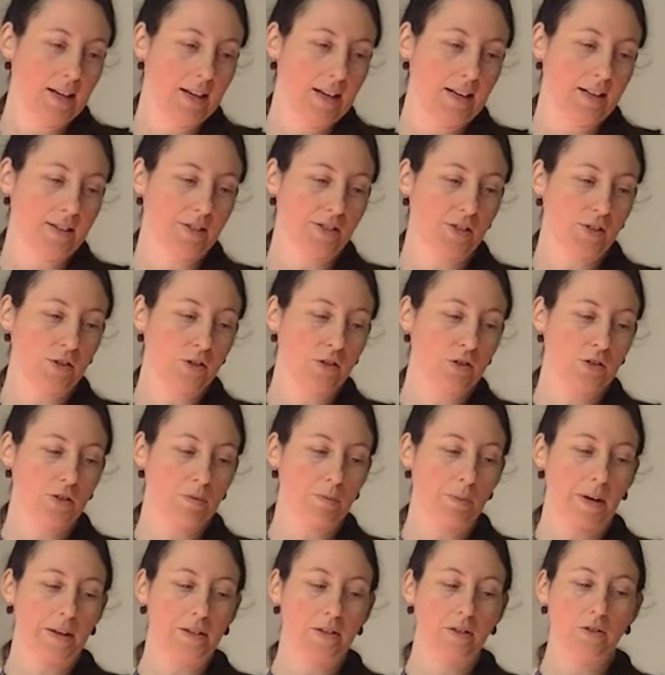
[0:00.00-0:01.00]
is used
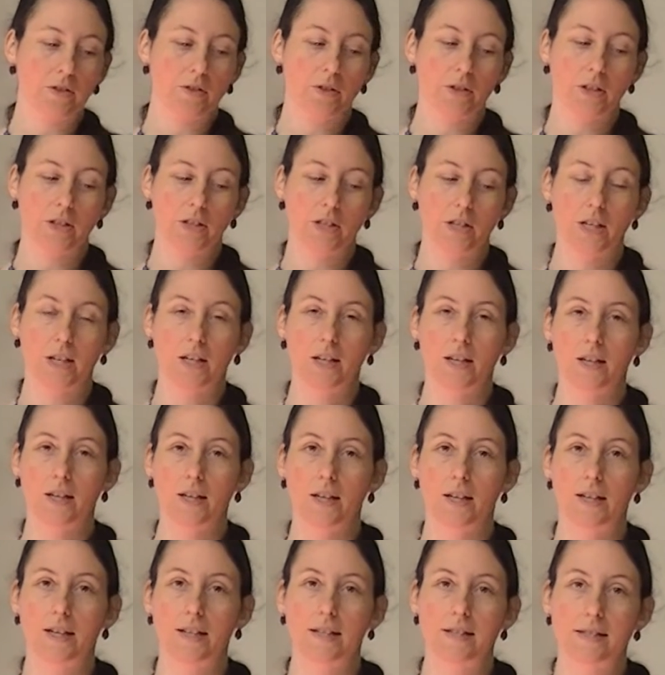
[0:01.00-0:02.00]
by
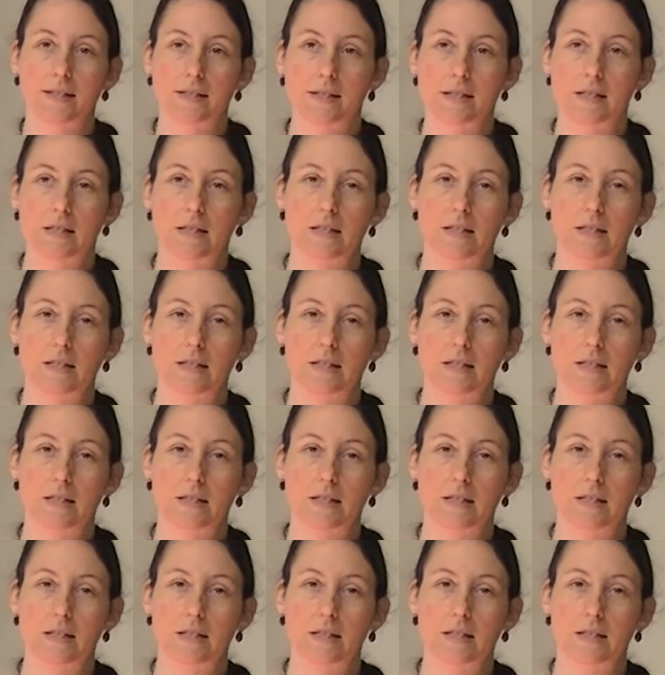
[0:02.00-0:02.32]
nutritionists